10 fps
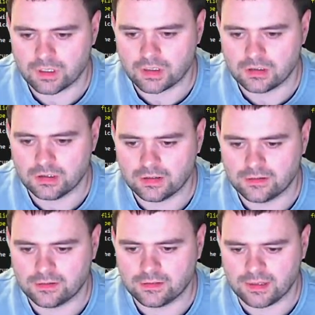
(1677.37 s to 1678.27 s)
Let's
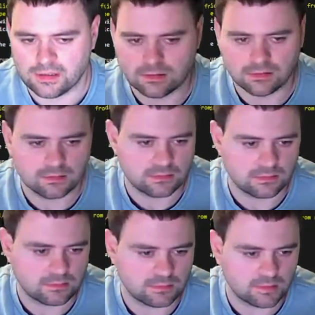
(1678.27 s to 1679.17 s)
see
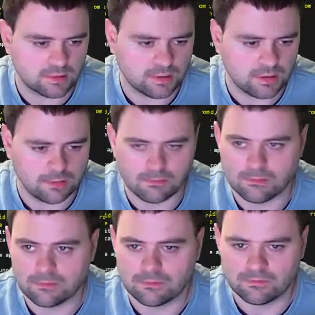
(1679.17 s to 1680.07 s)

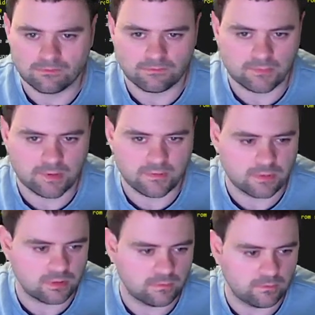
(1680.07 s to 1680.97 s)
if we
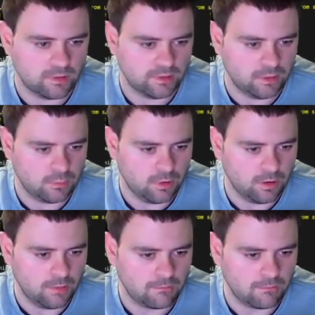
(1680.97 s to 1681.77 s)
can find out why.